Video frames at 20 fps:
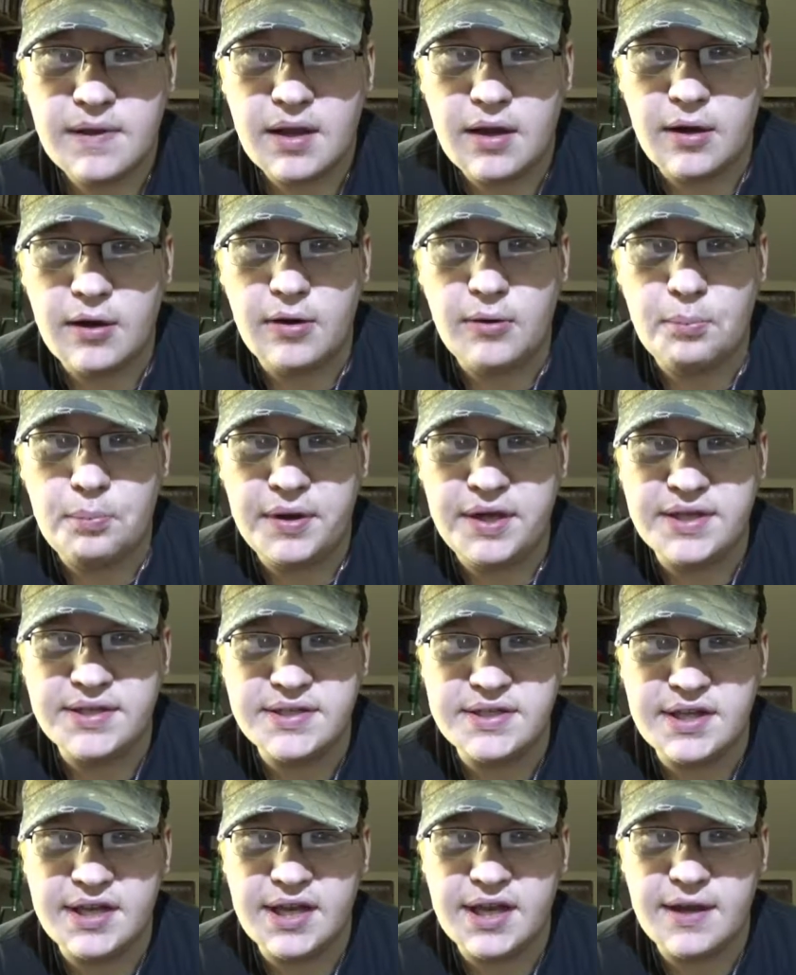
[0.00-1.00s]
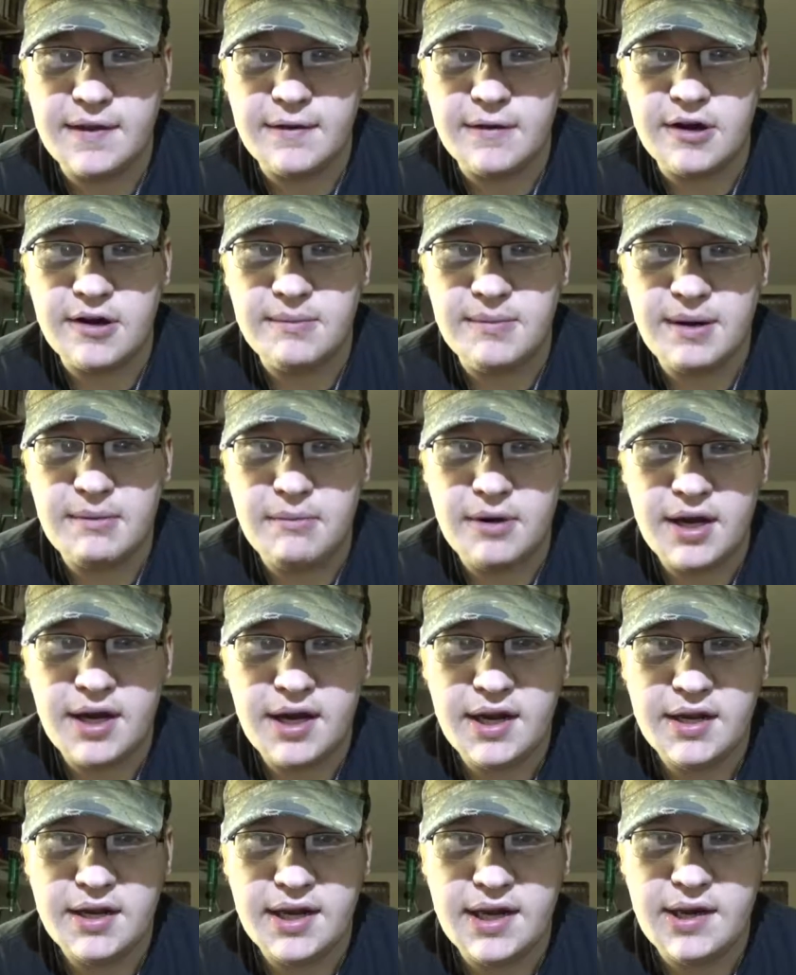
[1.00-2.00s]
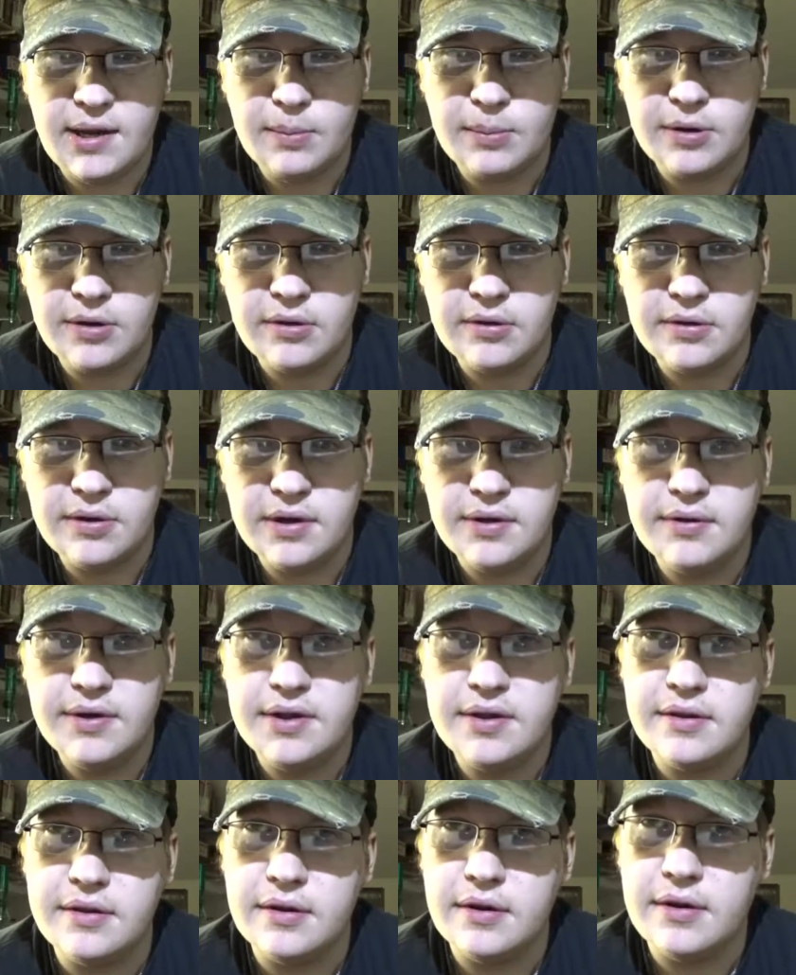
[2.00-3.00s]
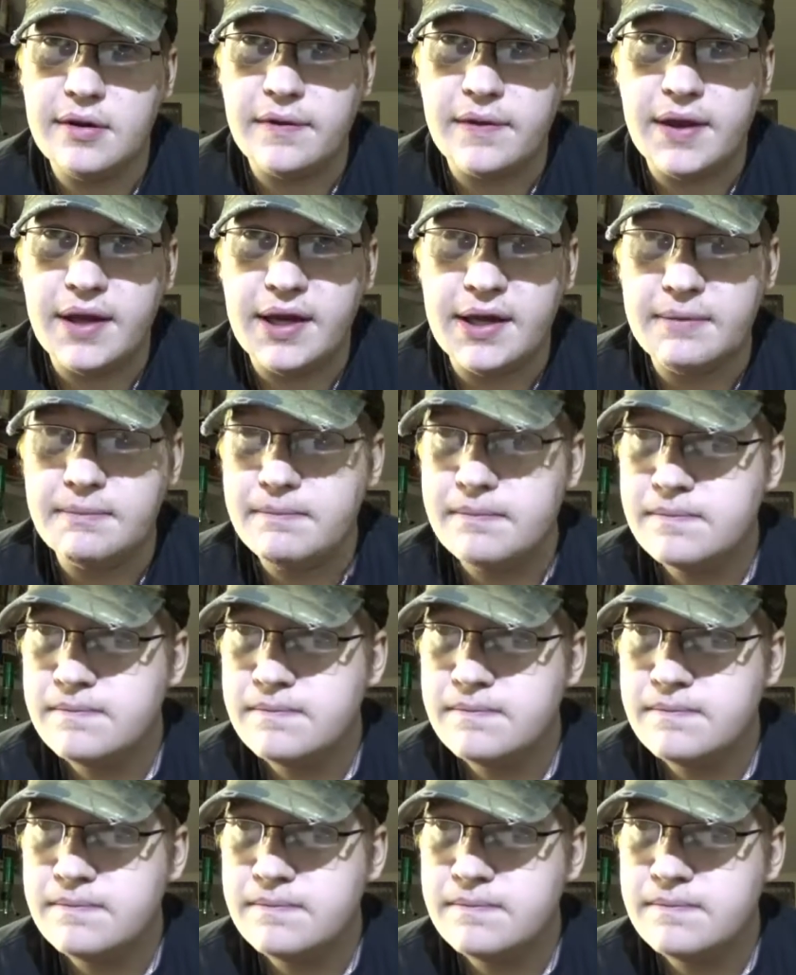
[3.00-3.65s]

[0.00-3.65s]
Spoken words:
all pieced together in my mind, how I'm going to do it and all that.